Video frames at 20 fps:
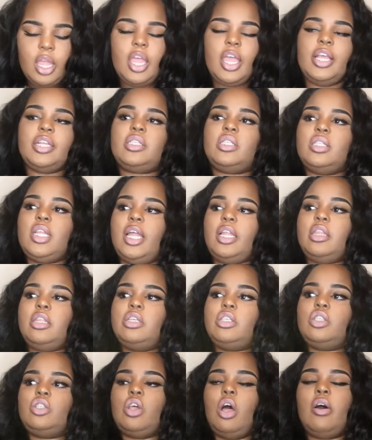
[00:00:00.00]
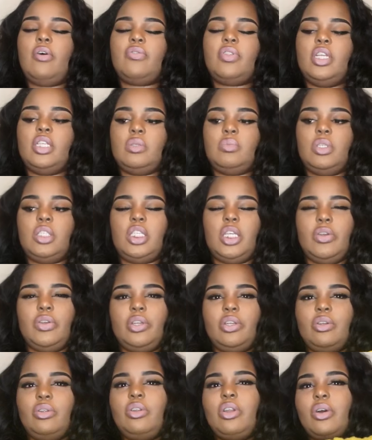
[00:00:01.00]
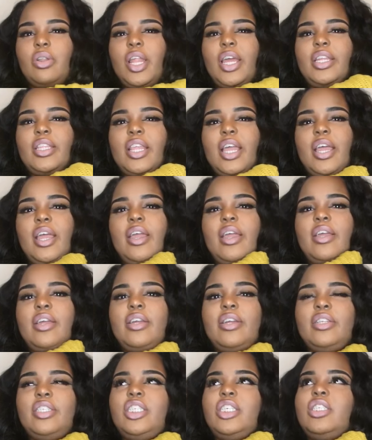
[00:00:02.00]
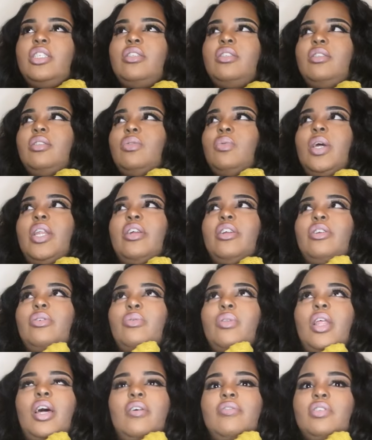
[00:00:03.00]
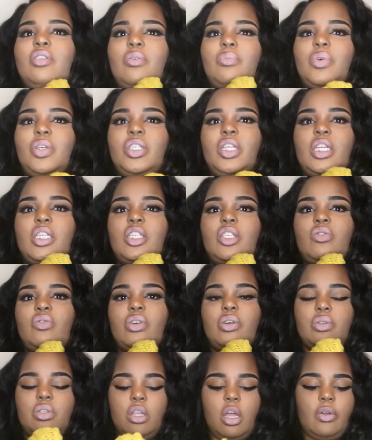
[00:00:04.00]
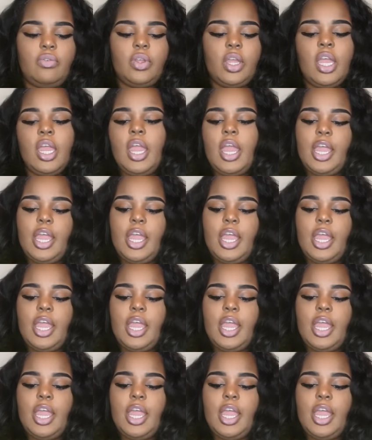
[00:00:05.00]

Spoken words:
It's not the softest material, you know, like that just sweater you love so much that's just real soft.